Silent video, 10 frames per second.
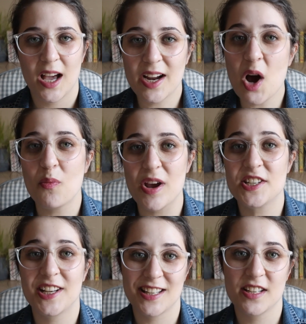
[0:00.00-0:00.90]
I can't
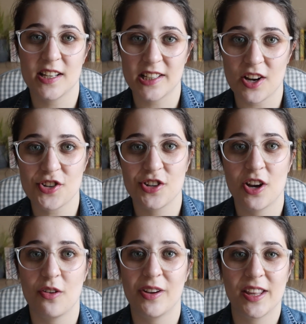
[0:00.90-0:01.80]
wait to get a discussion
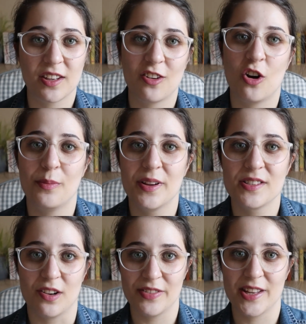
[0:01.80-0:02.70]
going in the
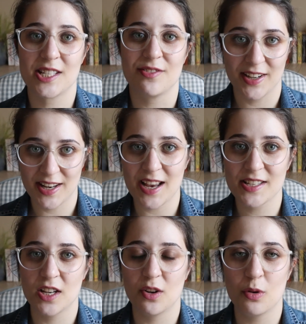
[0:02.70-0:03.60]
comments on this
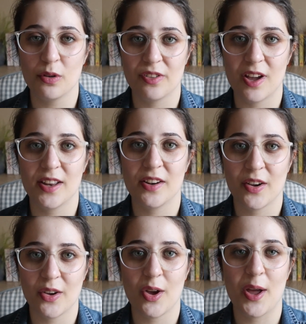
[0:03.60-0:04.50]
fantastic author and her